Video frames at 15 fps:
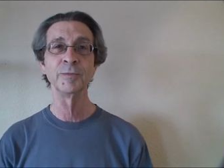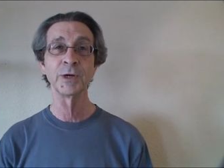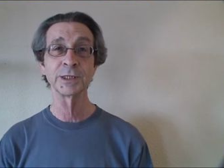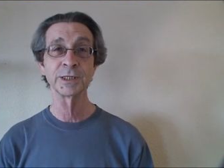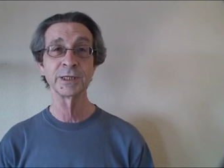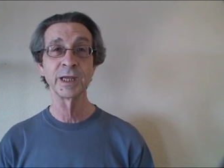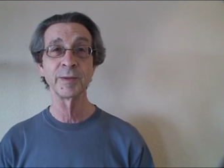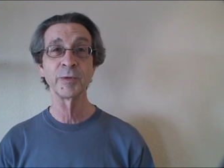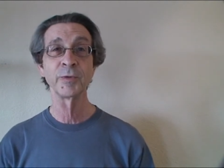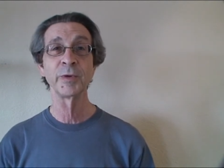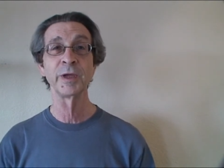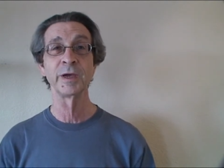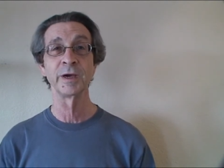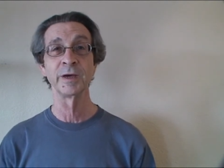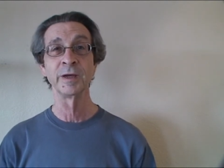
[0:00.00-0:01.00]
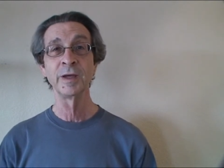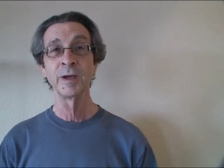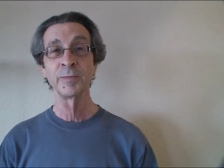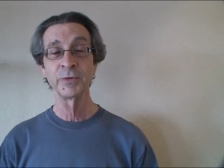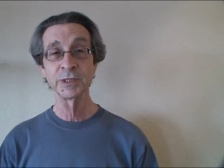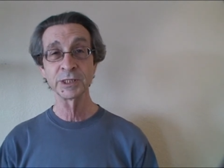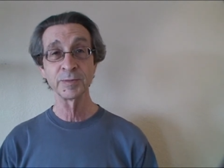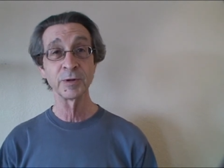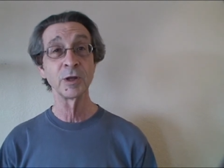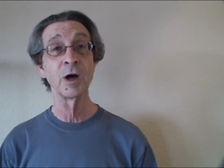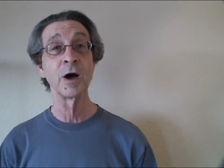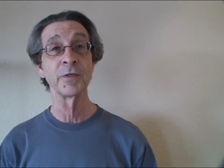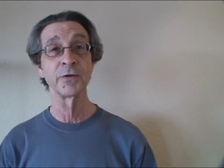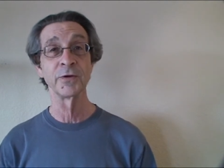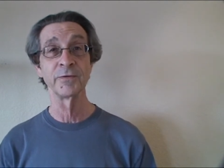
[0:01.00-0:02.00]
Russell DeMaria, principal
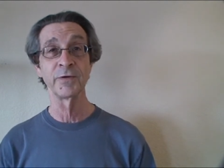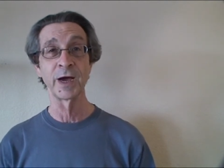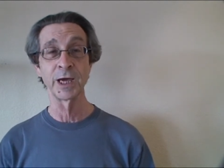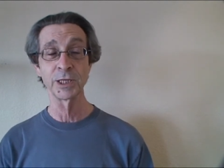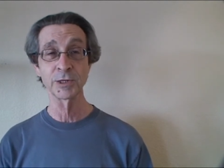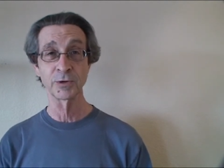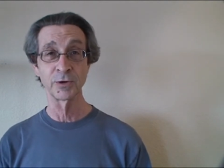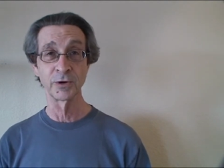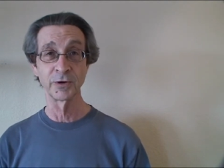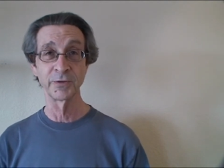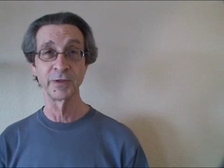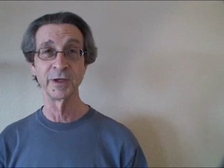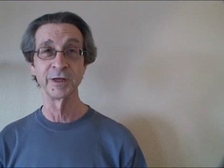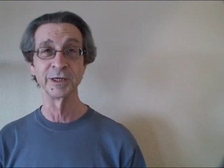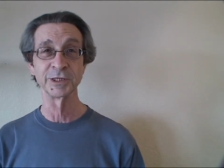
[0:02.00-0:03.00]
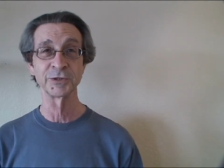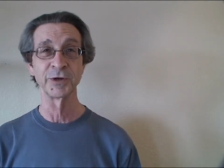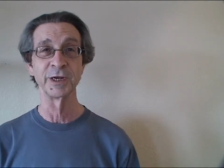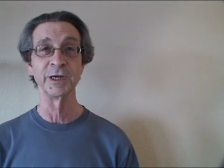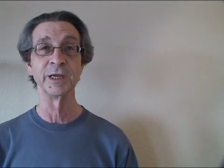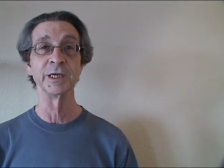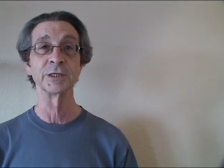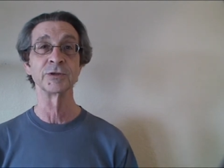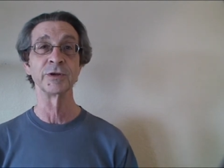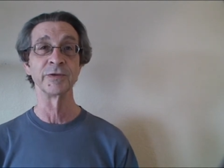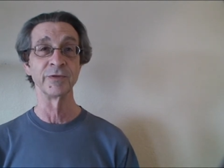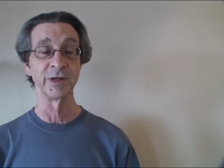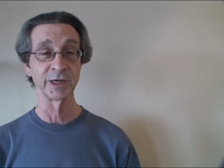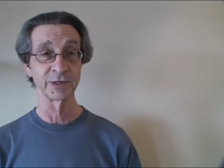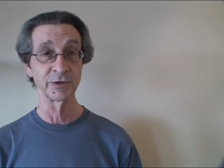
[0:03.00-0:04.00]
author of High Score, The Illustrated History
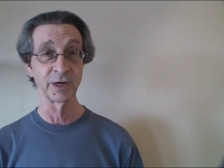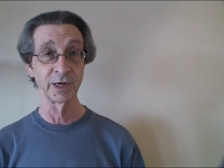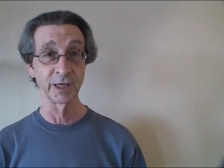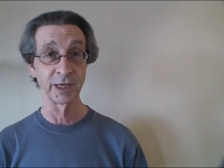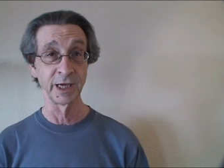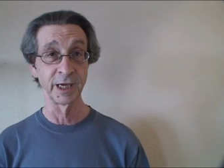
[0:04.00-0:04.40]
of Electronic